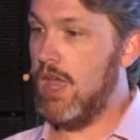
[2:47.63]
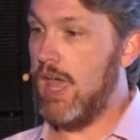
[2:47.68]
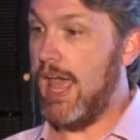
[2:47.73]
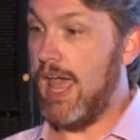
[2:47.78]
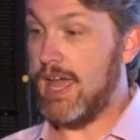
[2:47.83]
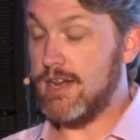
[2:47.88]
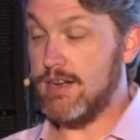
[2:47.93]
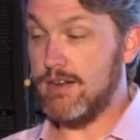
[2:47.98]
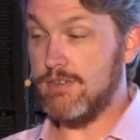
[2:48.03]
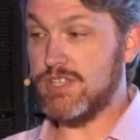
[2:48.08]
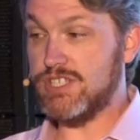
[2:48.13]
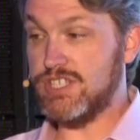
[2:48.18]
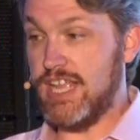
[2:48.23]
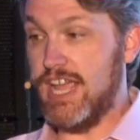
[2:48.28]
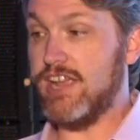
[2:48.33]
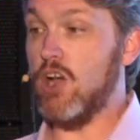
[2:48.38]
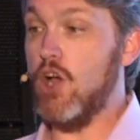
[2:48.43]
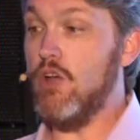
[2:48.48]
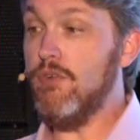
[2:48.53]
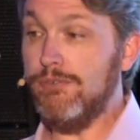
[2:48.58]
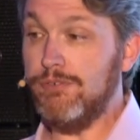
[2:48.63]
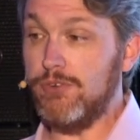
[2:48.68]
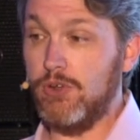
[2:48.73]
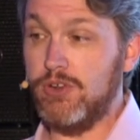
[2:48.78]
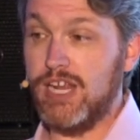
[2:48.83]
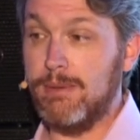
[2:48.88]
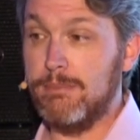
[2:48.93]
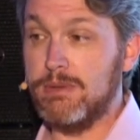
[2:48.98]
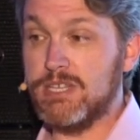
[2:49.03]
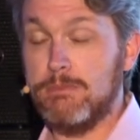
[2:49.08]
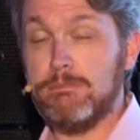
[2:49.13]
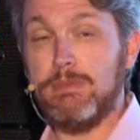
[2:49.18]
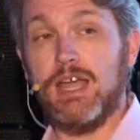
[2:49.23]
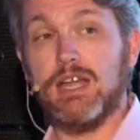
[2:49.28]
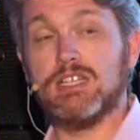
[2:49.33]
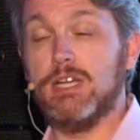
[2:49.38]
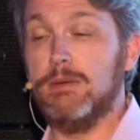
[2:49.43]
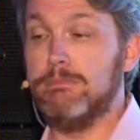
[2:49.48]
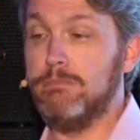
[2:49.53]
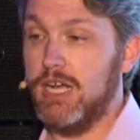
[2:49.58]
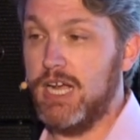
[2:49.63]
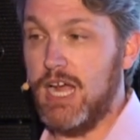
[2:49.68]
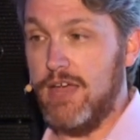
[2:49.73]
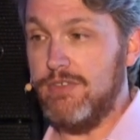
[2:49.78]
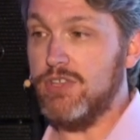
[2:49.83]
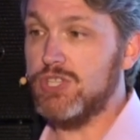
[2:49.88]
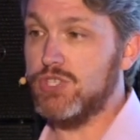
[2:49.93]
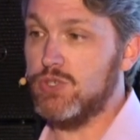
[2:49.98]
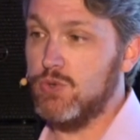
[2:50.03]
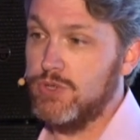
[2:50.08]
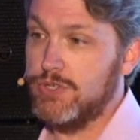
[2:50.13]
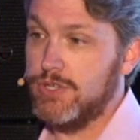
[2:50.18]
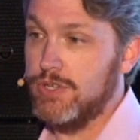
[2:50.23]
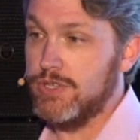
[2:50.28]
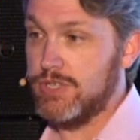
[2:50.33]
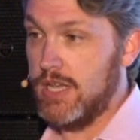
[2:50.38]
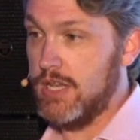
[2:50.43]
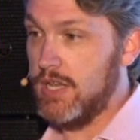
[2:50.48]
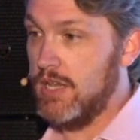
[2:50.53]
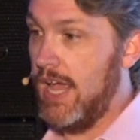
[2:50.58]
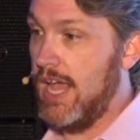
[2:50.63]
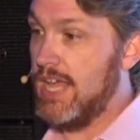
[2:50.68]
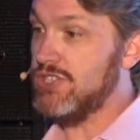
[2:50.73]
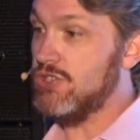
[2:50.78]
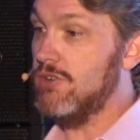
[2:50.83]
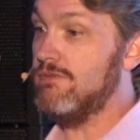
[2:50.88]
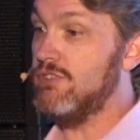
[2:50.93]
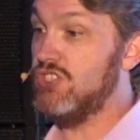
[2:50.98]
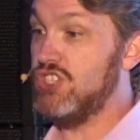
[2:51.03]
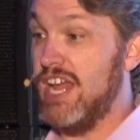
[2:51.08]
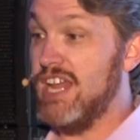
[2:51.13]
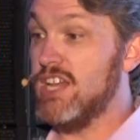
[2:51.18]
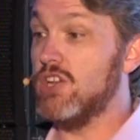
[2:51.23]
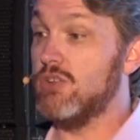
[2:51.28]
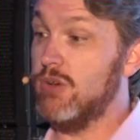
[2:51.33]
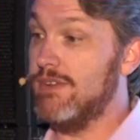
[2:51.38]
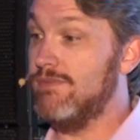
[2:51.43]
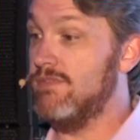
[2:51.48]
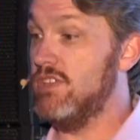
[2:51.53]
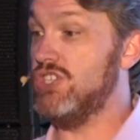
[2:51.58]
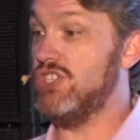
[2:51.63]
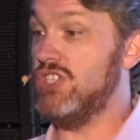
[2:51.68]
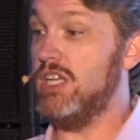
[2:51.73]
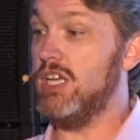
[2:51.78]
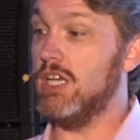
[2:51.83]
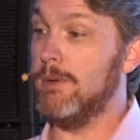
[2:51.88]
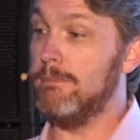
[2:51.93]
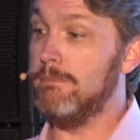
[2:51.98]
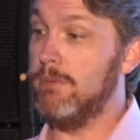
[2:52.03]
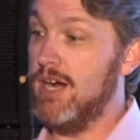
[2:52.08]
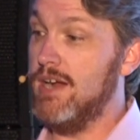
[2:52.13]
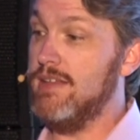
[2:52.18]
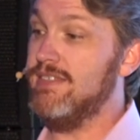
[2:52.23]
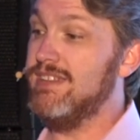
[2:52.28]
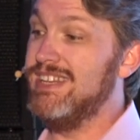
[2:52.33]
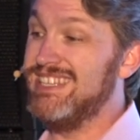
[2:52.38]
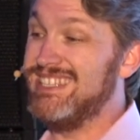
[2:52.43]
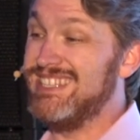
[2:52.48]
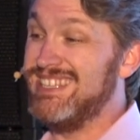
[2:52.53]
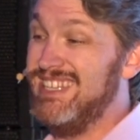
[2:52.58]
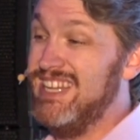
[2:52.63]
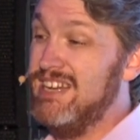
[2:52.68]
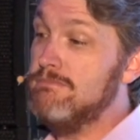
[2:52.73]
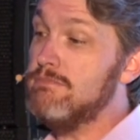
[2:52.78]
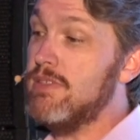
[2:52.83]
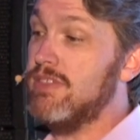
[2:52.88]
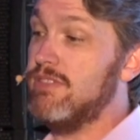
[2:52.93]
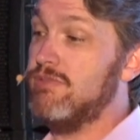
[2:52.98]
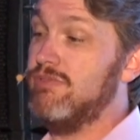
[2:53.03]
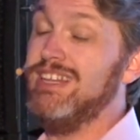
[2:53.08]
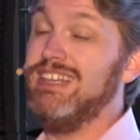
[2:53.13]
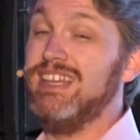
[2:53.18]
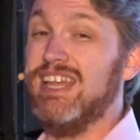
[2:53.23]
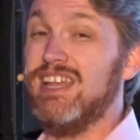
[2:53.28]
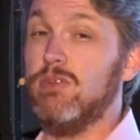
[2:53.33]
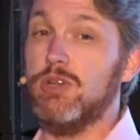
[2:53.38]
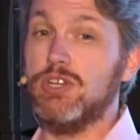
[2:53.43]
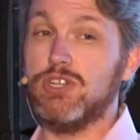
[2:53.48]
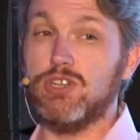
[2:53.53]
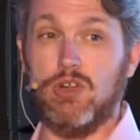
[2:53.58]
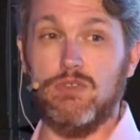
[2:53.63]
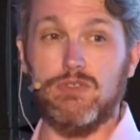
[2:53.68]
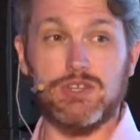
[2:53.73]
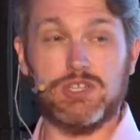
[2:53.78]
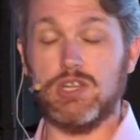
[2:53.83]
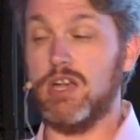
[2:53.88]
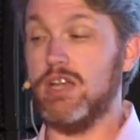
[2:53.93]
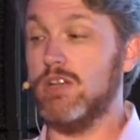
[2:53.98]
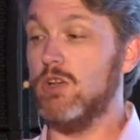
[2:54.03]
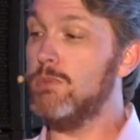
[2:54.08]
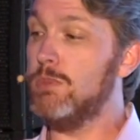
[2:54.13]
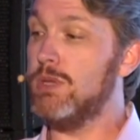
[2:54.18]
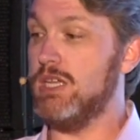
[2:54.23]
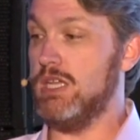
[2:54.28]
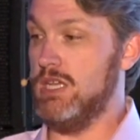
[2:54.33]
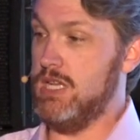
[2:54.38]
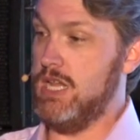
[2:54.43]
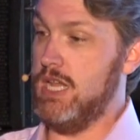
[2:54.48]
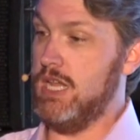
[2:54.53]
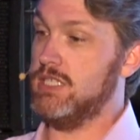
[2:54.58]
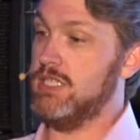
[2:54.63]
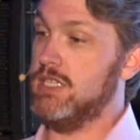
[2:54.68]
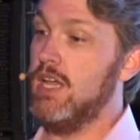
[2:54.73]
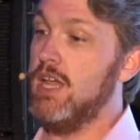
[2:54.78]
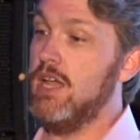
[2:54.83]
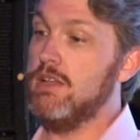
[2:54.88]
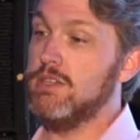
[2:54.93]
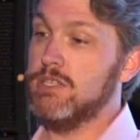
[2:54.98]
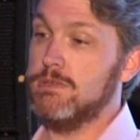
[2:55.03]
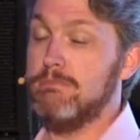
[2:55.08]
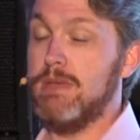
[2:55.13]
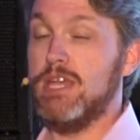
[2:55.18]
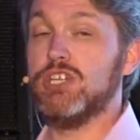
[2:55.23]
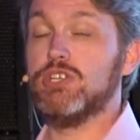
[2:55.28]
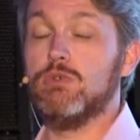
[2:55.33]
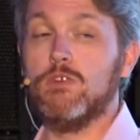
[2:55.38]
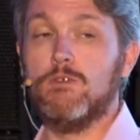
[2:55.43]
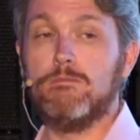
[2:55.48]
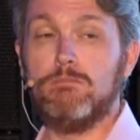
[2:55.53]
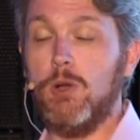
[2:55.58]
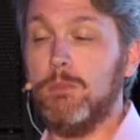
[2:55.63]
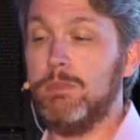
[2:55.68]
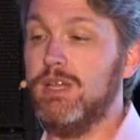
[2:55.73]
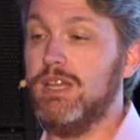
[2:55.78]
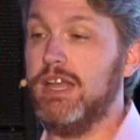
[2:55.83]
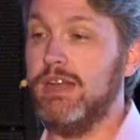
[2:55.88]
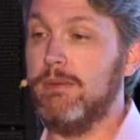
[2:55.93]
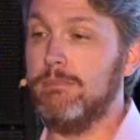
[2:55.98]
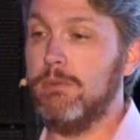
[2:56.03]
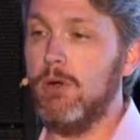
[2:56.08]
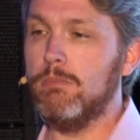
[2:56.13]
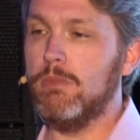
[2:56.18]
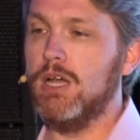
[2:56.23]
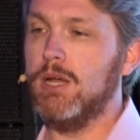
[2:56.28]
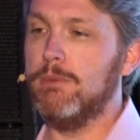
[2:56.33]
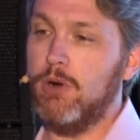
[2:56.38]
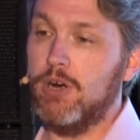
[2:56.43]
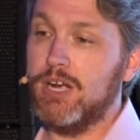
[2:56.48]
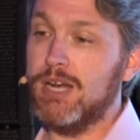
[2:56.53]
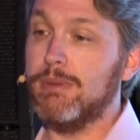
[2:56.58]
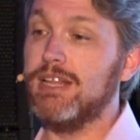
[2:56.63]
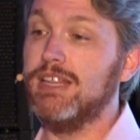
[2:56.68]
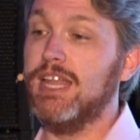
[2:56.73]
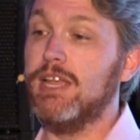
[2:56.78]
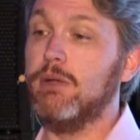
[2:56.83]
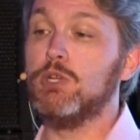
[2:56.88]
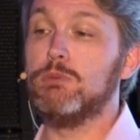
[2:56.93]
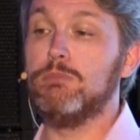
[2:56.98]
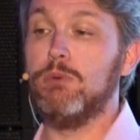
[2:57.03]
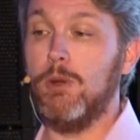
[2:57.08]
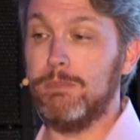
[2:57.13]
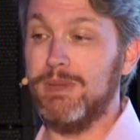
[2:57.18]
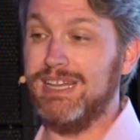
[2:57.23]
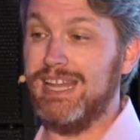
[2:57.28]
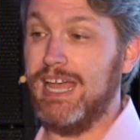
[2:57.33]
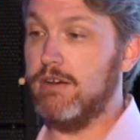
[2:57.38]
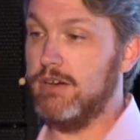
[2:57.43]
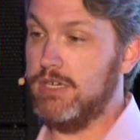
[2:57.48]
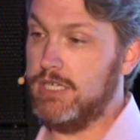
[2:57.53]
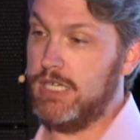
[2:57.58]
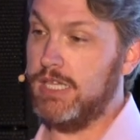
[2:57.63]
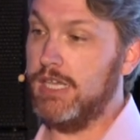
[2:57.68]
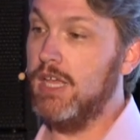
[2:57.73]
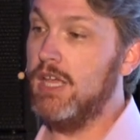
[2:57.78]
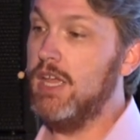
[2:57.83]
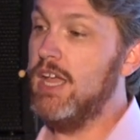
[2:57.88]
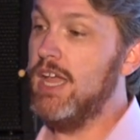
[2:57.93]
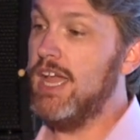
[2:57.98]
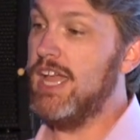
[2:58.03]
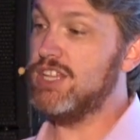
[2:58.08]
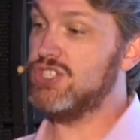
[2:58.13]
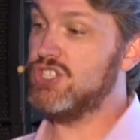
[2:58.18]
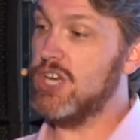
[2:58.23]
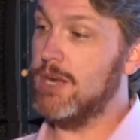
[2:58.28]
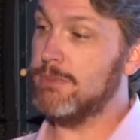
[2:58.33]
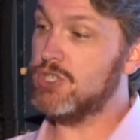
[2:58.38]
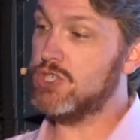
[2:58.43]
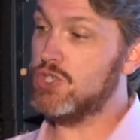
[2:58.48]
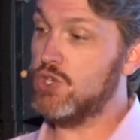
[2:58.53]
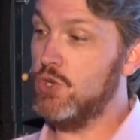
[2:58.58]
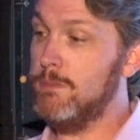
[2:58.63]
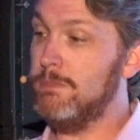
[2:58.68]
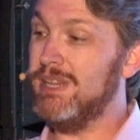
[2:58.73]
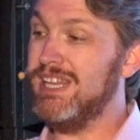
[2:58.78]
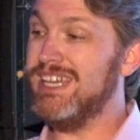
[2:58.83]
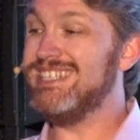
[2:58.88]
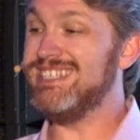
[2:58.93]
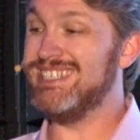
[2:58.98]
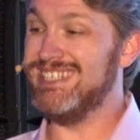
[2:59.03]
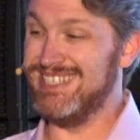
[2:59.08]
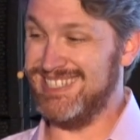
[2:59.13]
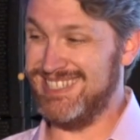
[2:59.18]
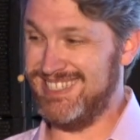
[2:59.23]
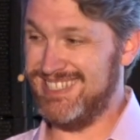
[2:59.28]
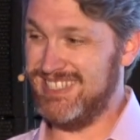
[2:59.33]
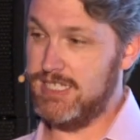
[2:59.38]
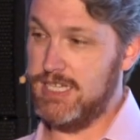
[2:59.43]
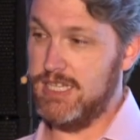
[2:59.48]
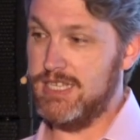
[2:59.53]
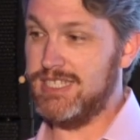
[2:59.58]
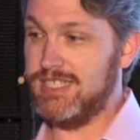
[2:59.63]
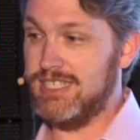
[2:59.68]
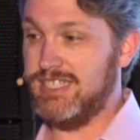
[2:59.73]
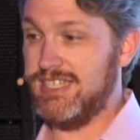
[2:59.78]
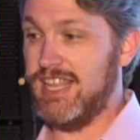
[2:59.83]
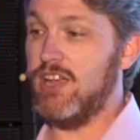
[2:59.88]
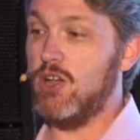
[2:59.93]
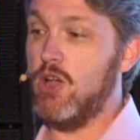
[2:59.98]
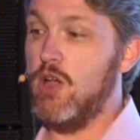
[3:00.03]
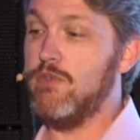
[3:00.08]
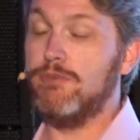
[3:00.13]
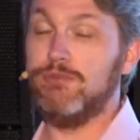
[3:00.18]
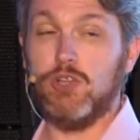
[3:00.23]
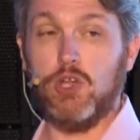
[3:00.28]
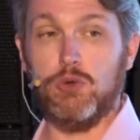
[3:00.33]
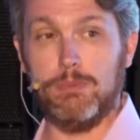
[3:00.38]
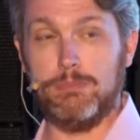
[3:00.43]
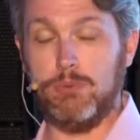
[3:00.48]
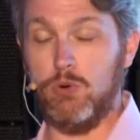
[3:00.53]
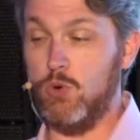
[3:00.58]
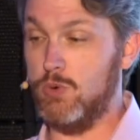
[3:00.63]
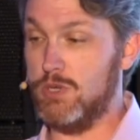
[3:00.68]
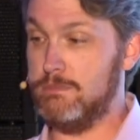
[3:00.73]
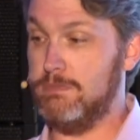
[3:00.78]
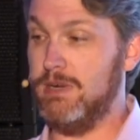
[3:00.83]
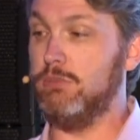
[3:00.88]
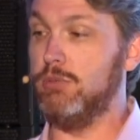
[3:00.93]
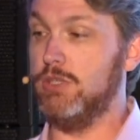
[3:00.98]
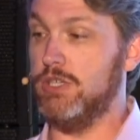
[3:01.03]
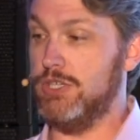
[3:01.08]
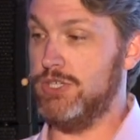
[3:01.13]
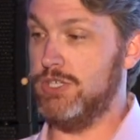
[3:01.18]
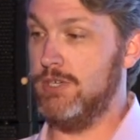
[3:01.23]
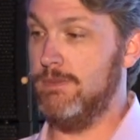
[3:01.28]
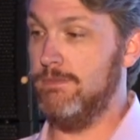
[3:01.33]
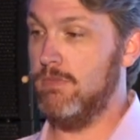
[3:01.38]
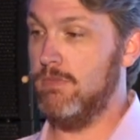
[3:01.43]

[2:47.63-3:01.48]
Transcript: And the Stack Overflow numbers are backed up by other sources. Uh, as of January of this year, Python is the number three language on the Tiobe Index. It's a measure of popular, pop, uh, programming language popularity. It's jumped two places since the Stack Overflow report was published.